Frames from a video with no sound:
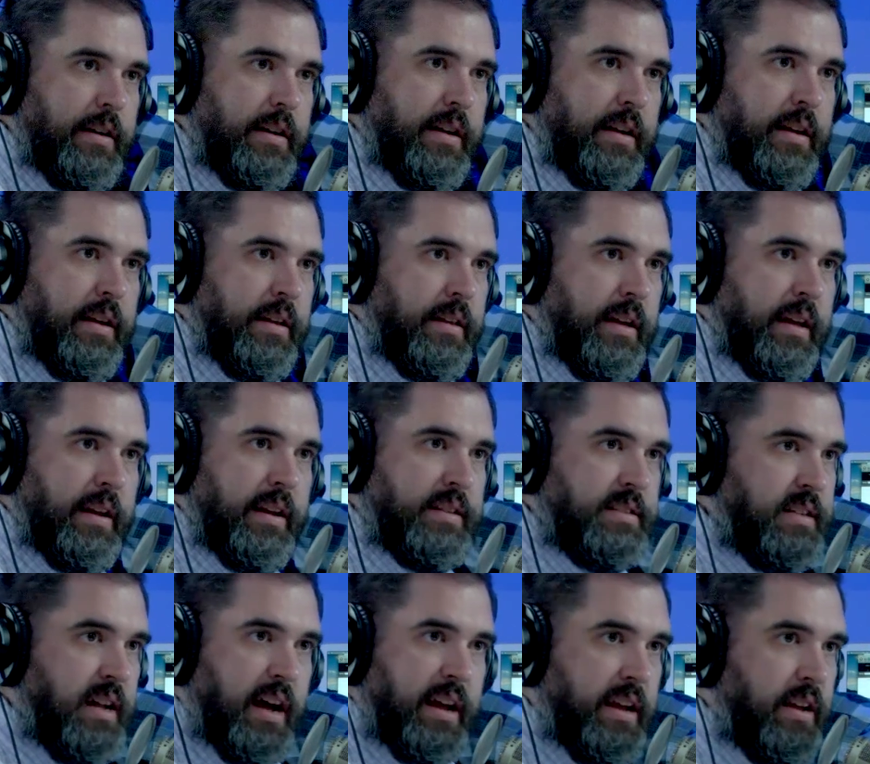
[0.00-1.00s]
and
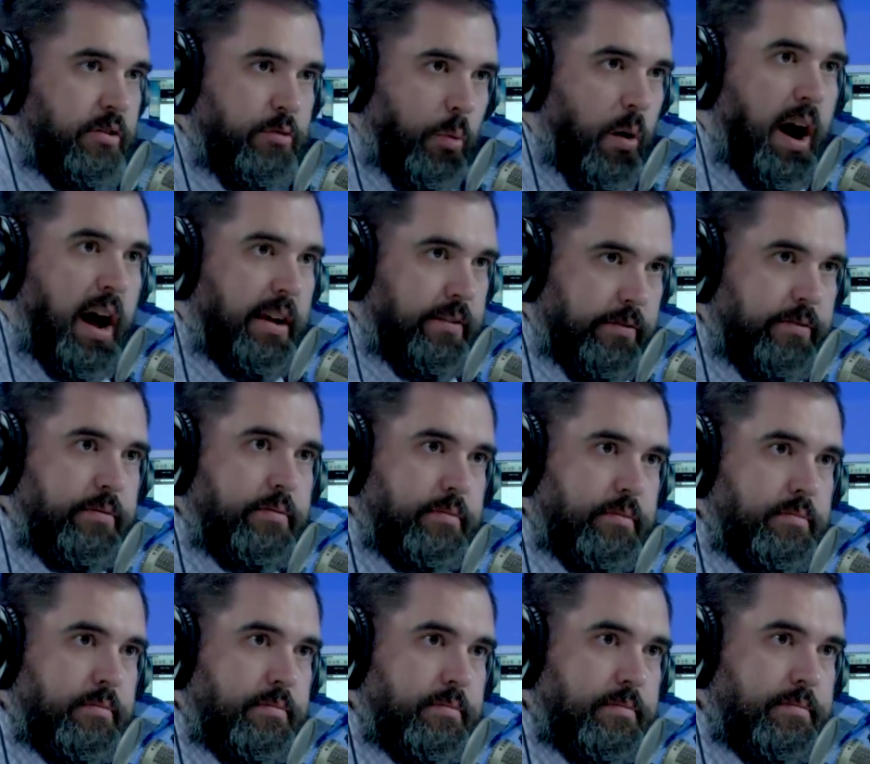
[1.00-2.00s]
it's not his wife,
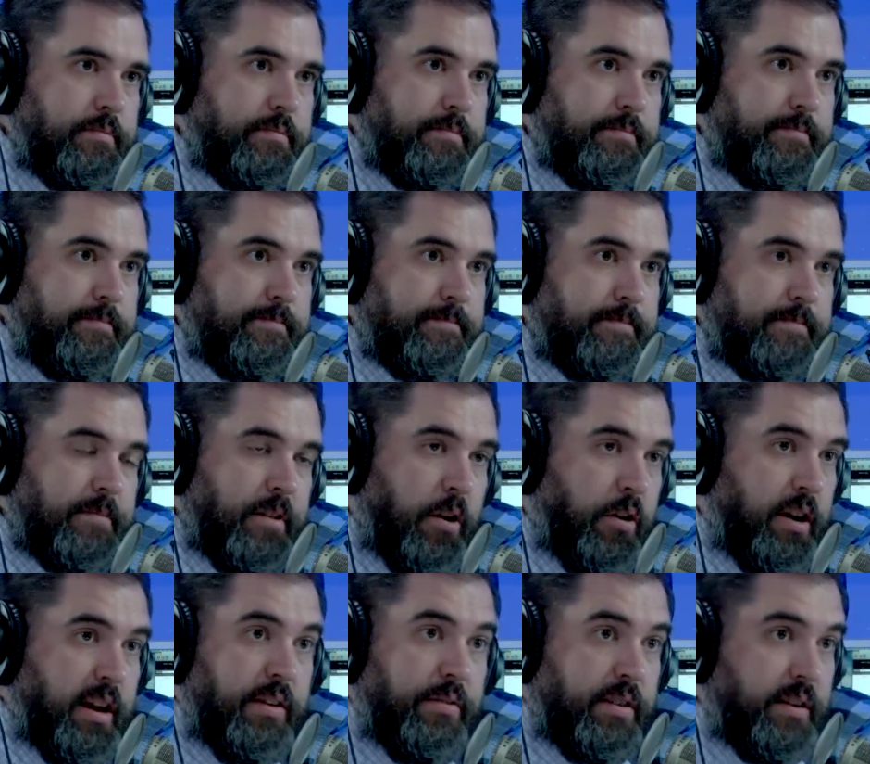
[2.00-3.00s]

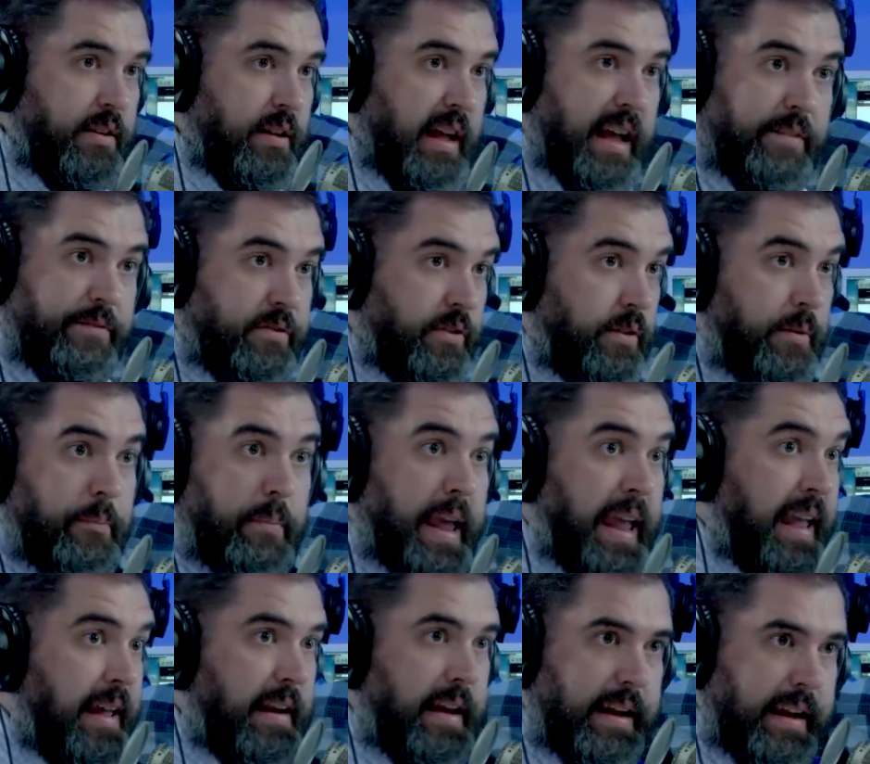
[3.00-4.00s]
or even after a
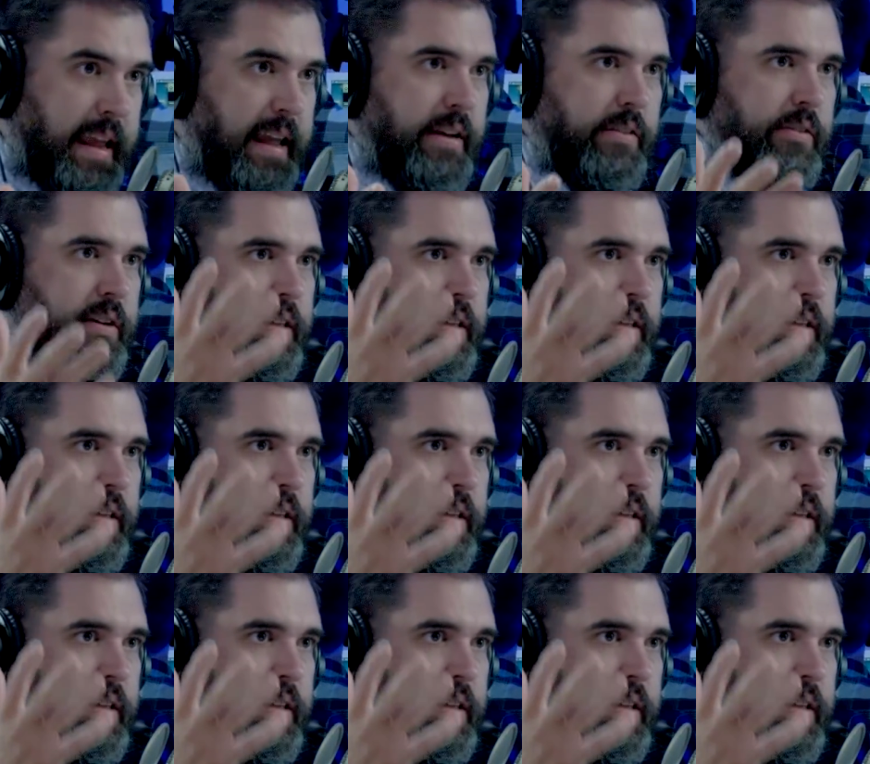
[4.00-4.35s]
man, I guess.